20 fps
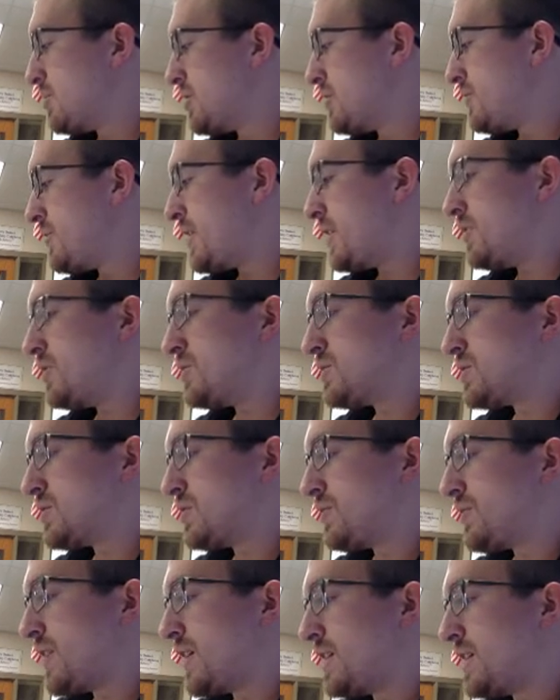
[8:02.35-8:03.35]
of values, you'll
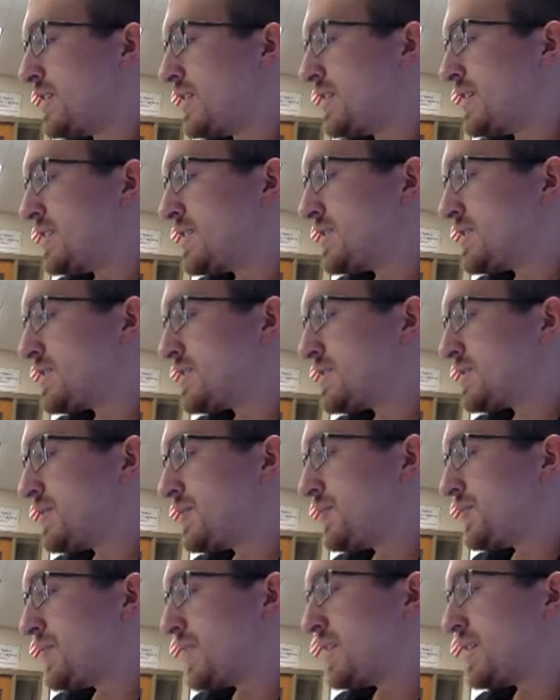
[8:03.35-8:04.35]
find this,
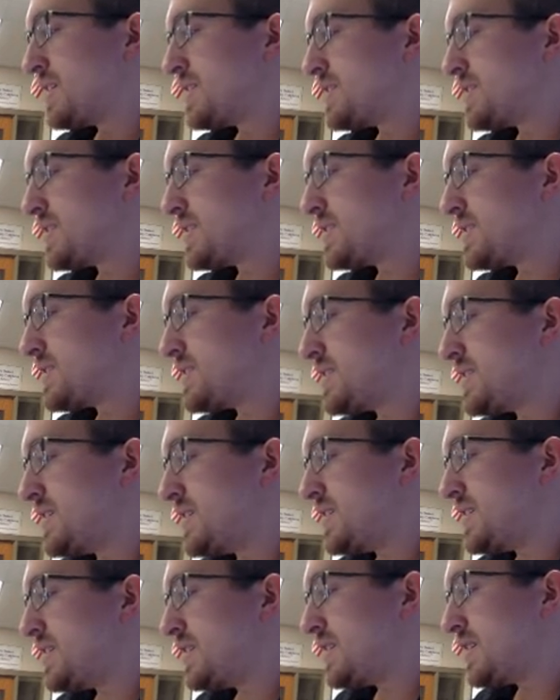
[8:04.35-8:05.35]

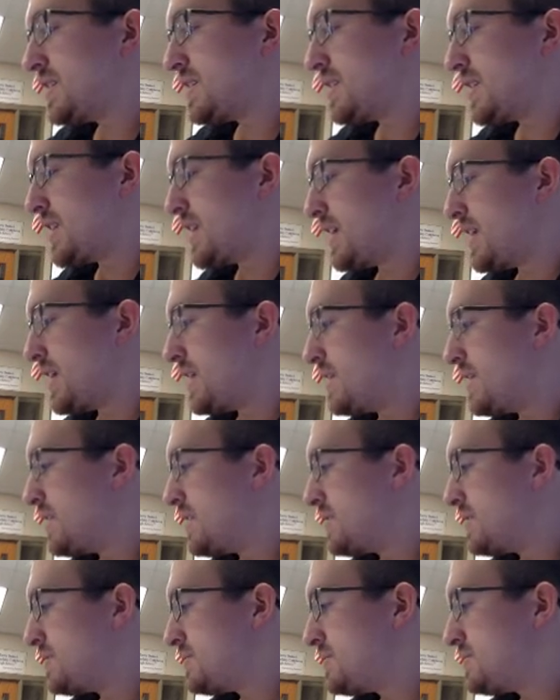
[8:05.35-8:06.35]
16, 9,
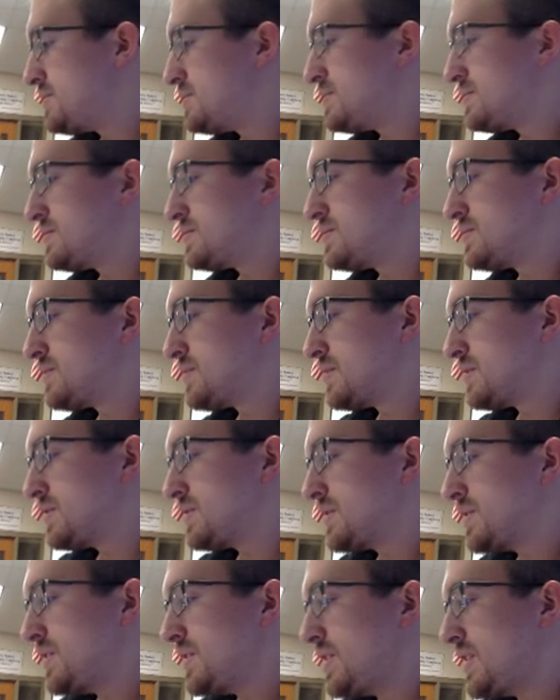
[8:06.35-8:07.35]

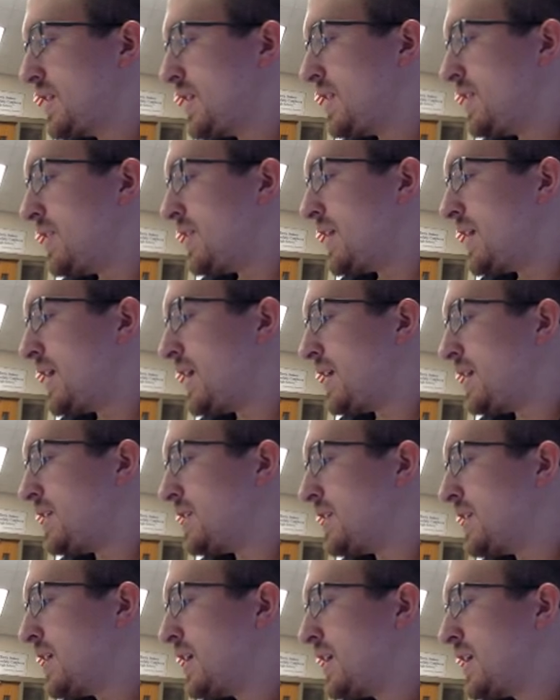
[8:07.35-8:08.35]
and
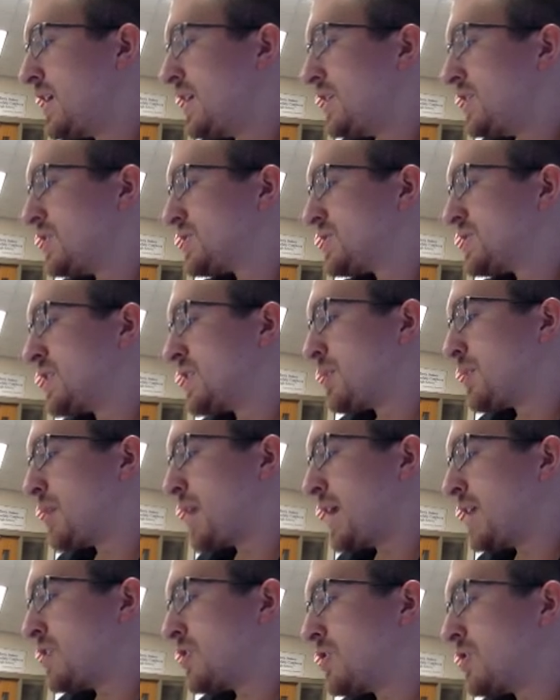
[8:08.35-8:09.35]
then you'll see our
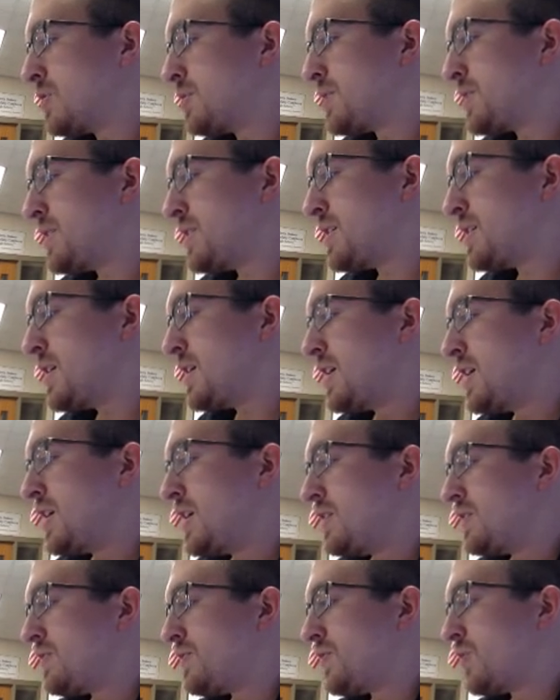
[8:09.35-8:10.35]
pattern repeat,
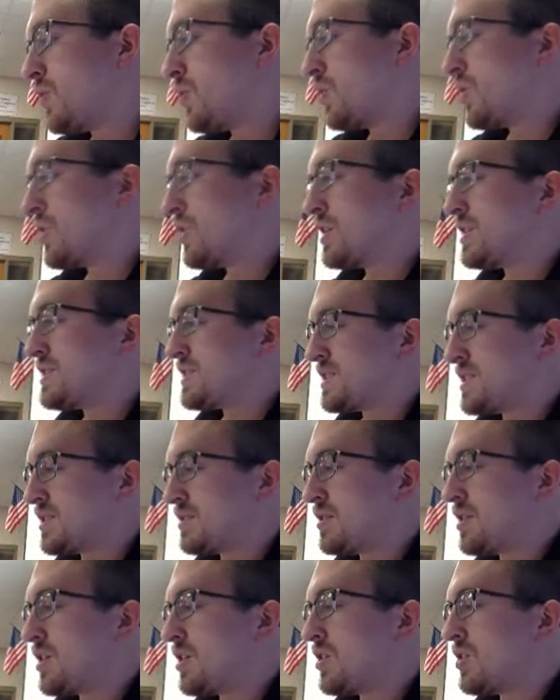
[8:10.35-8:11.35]
4,
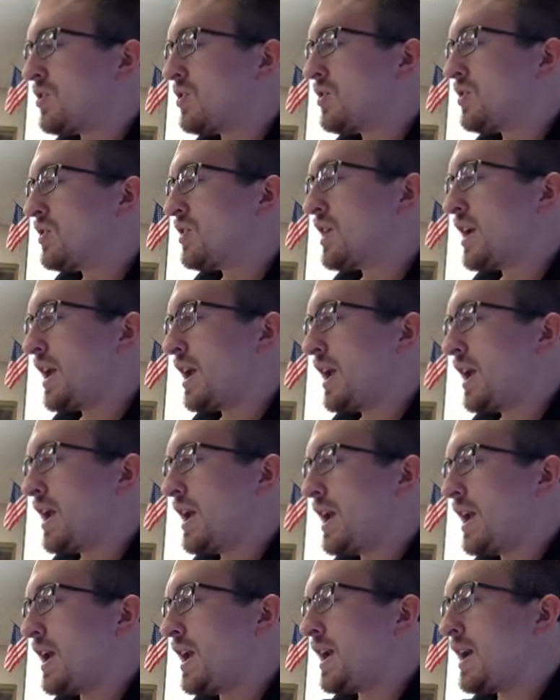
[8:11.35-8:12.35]
0,
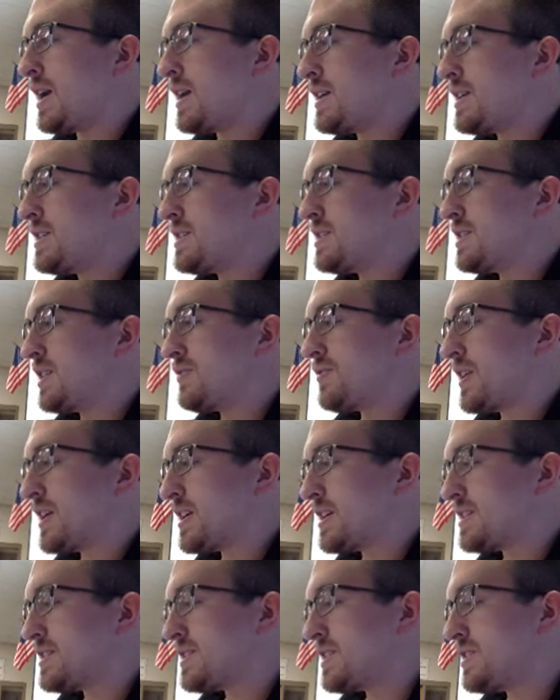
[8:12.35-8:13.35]
and if I
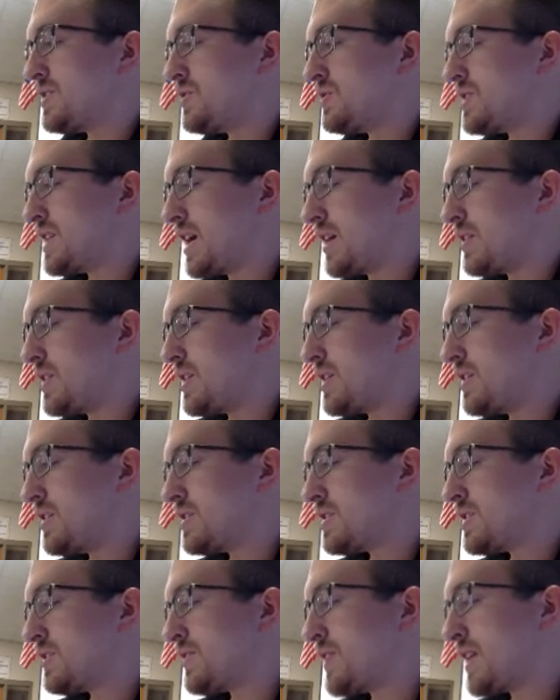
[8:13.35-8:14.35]
continue down here
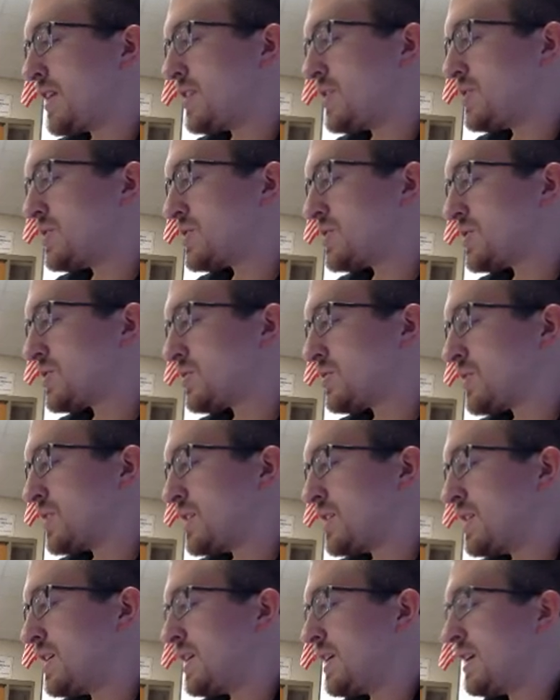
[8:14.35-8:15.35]
to the values
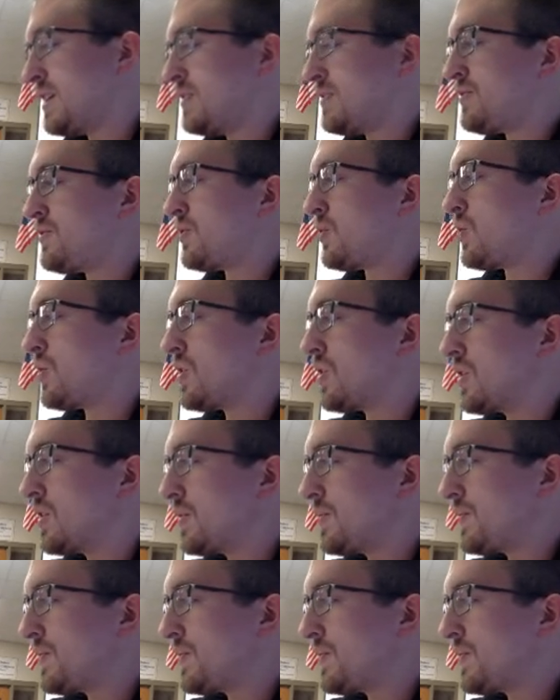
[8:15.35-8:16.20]
3 and 4,